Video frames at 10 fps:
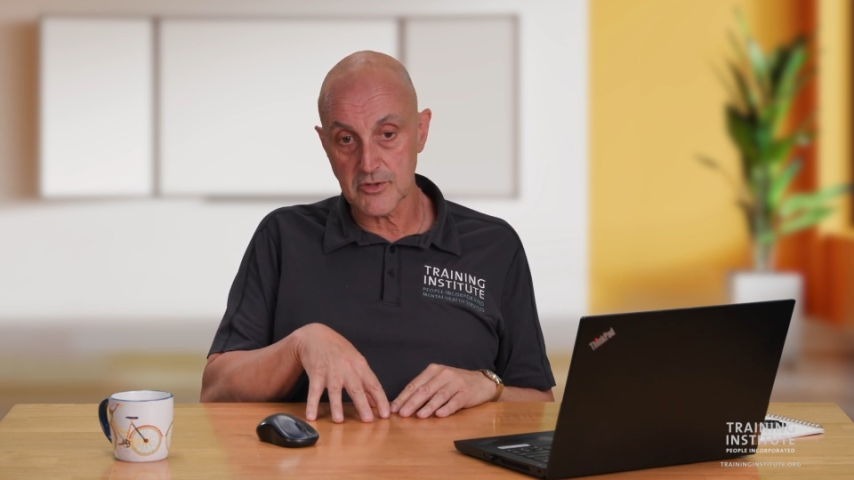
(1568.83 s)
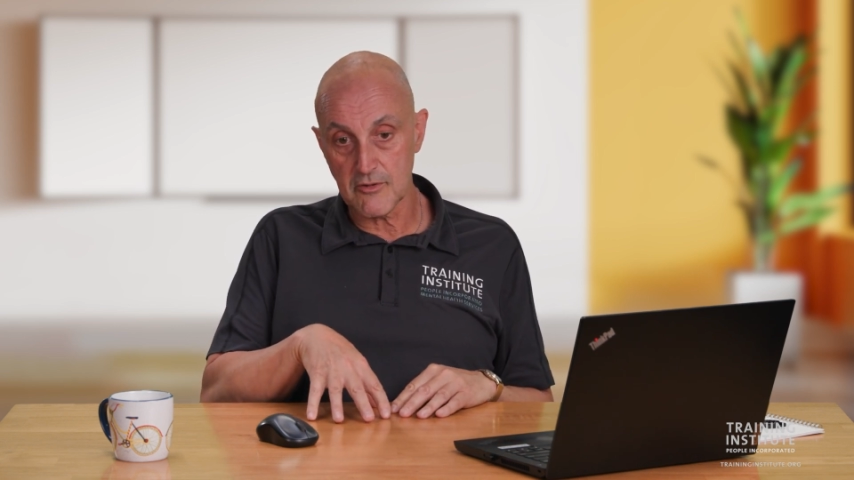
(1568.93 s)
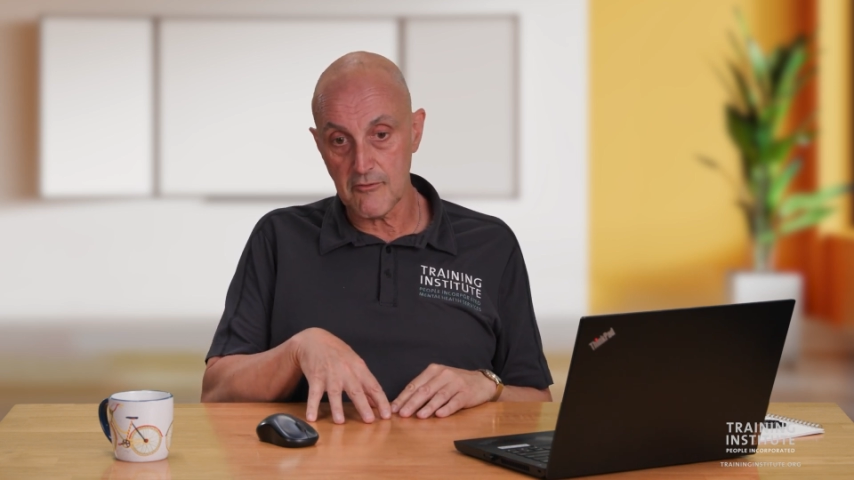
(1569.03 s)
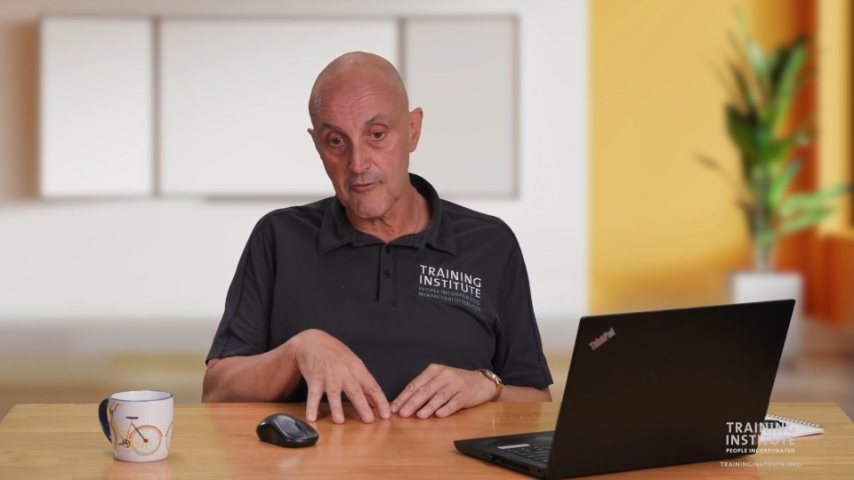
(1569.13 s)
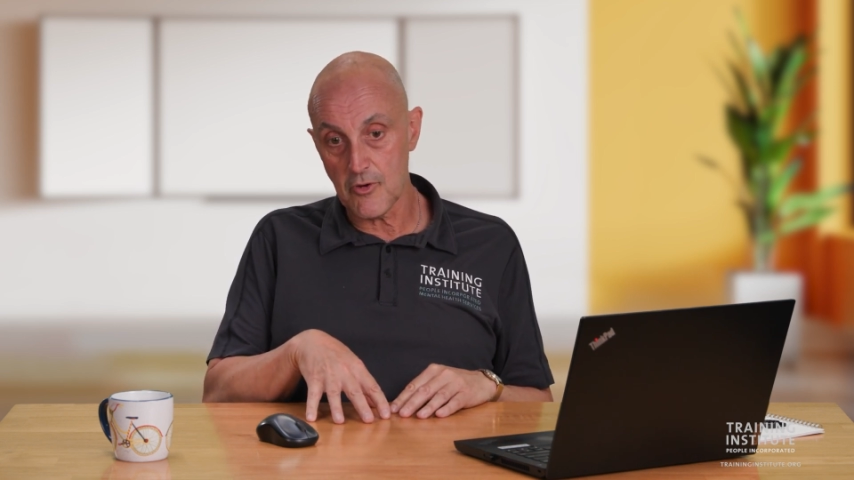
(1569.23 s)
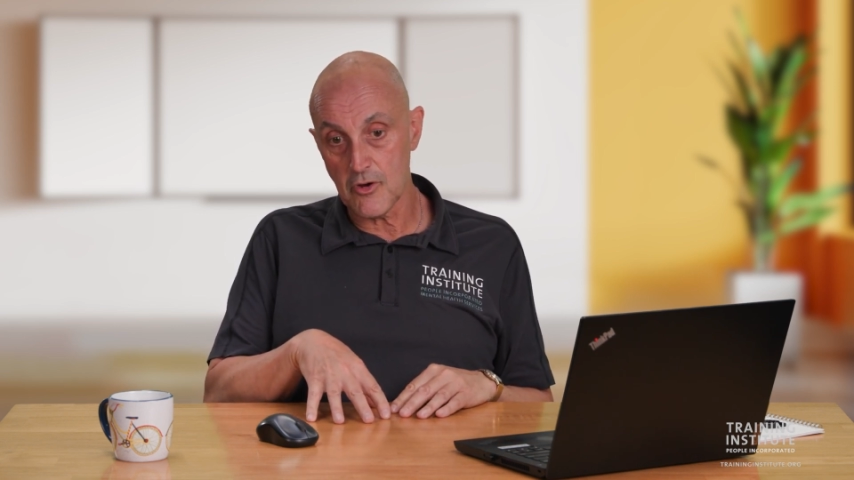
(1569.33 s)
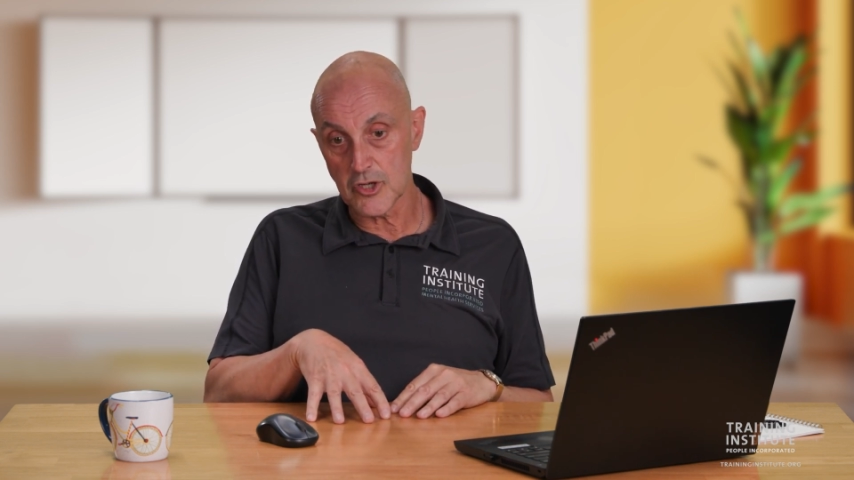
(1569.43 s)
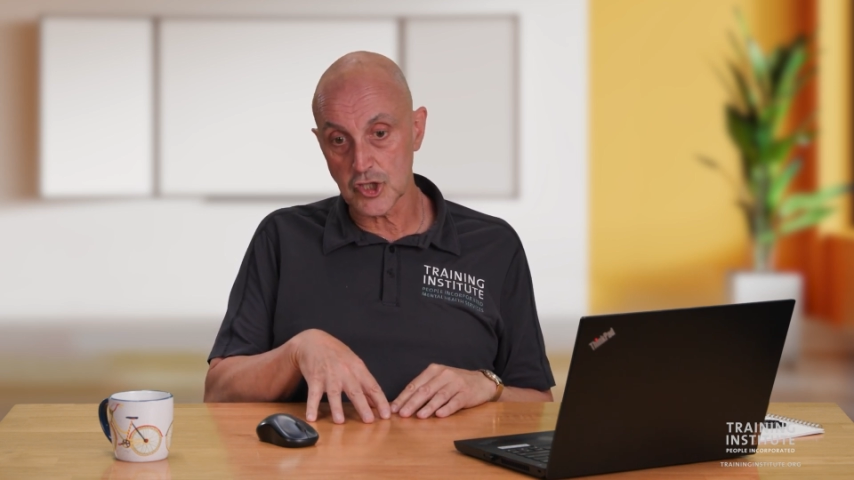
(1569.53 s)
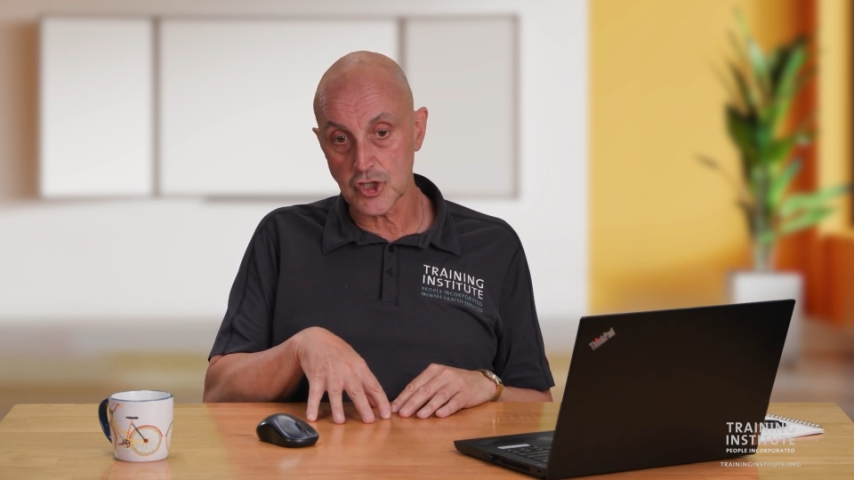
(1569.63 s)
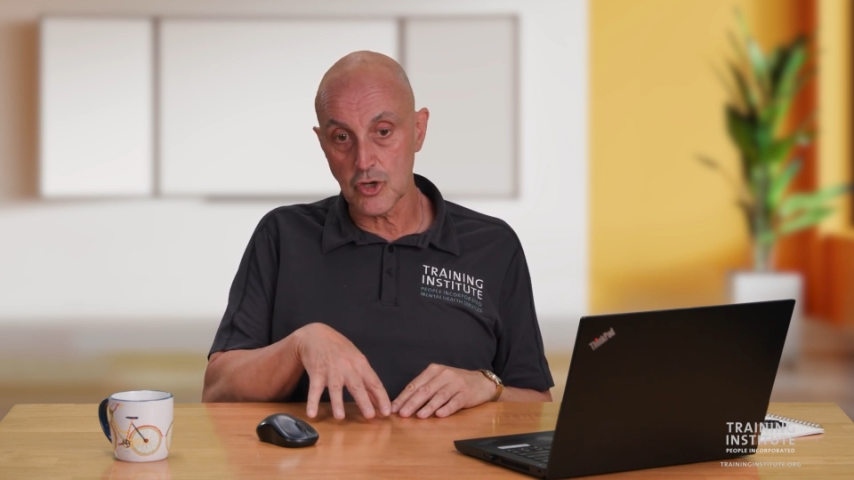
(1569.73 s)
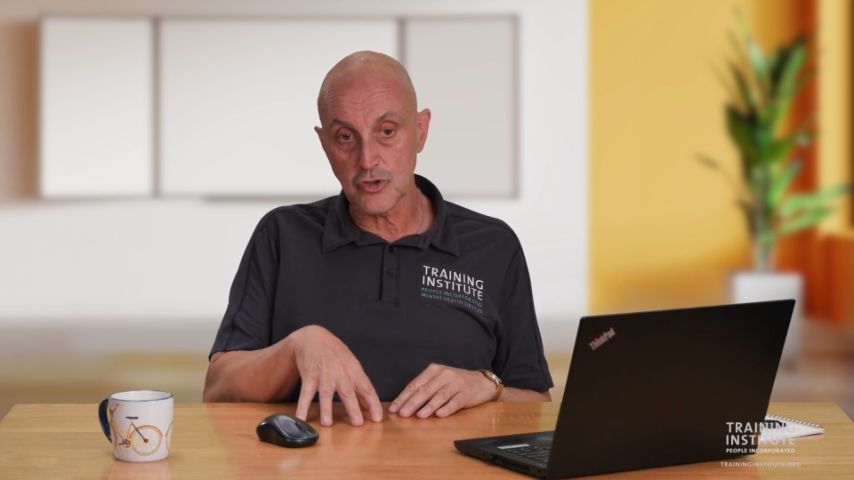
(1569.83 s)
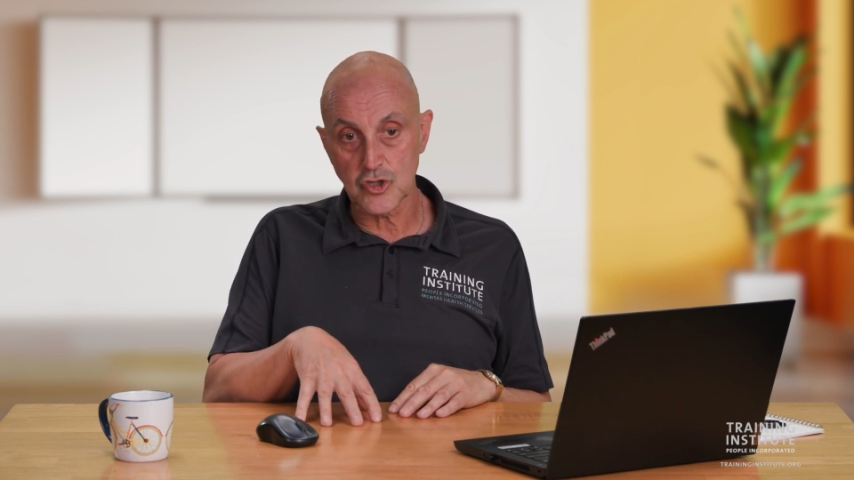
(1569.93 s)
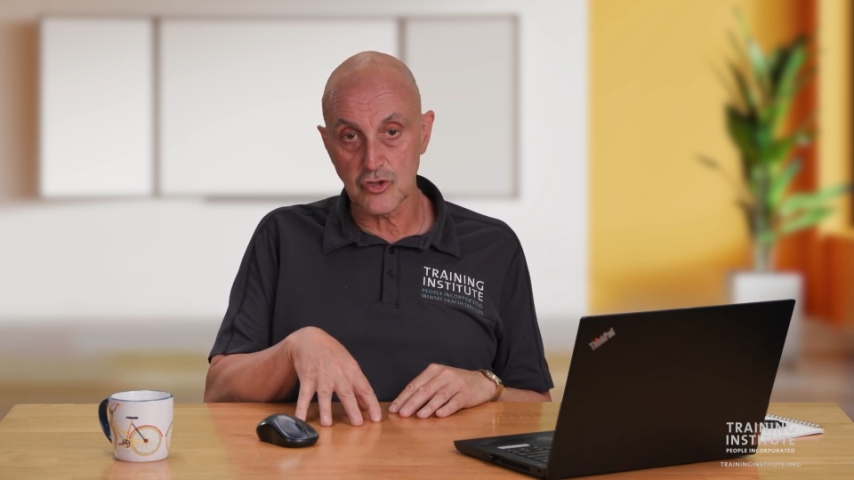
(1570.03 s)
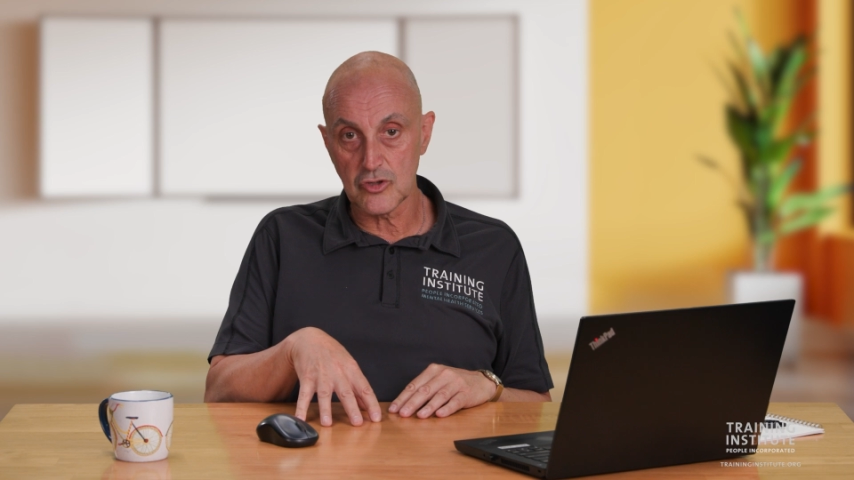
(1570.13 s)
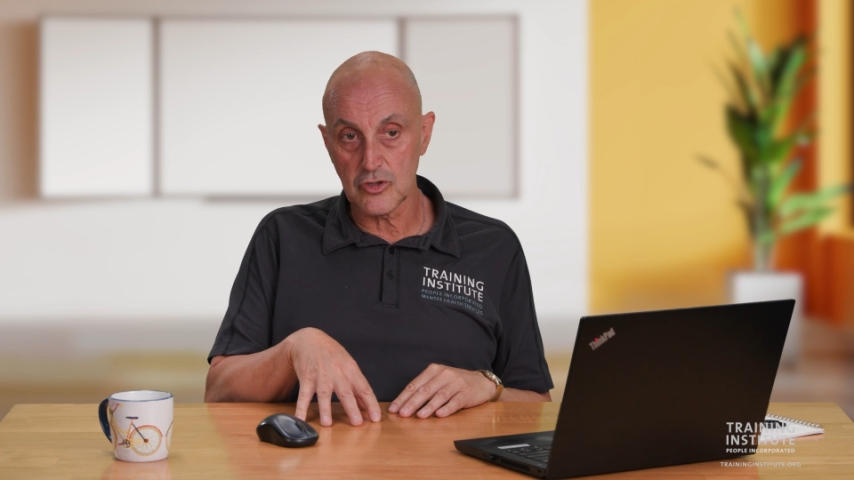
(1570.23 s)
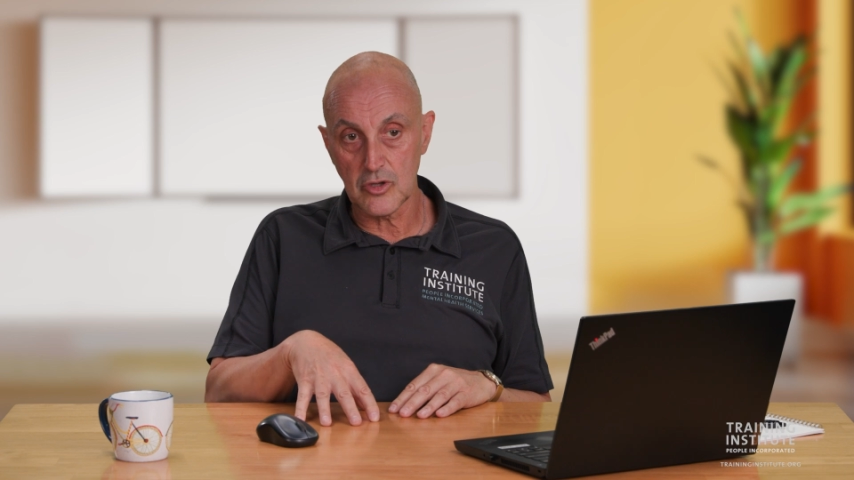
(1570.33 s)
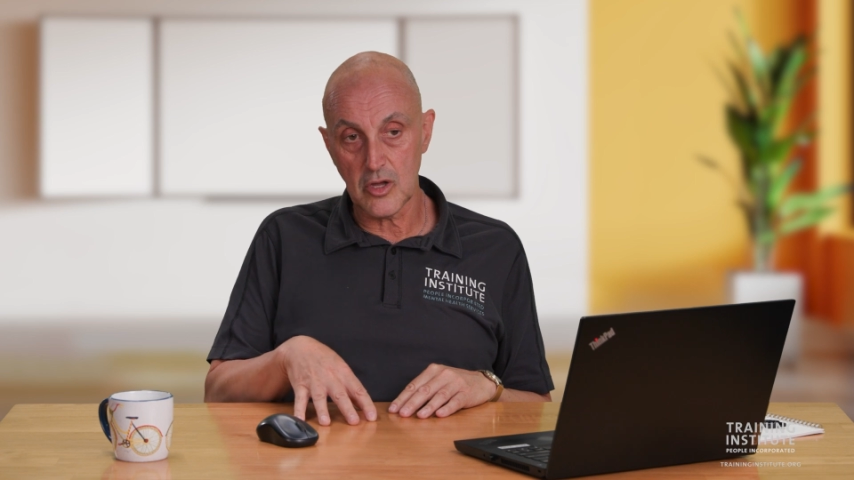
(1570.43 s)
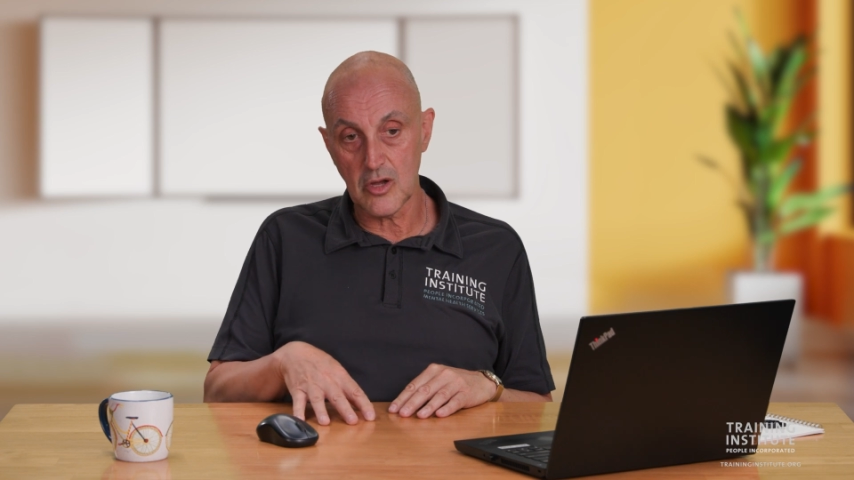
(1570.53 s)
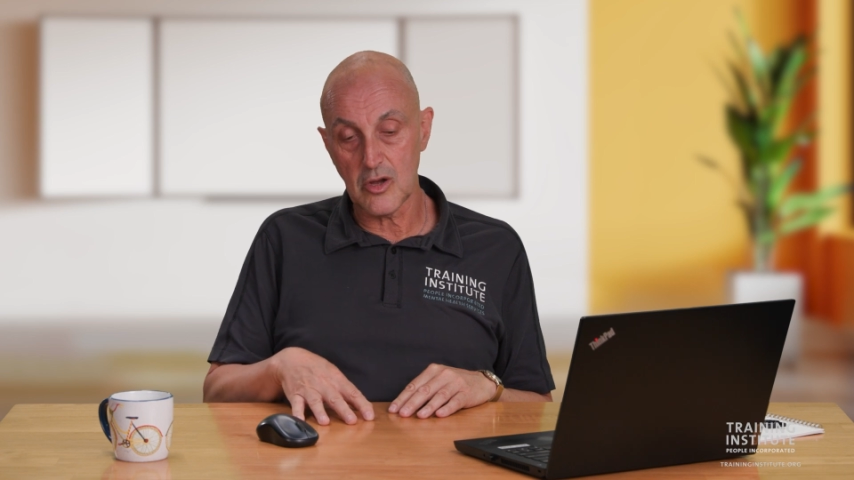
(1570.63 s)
of social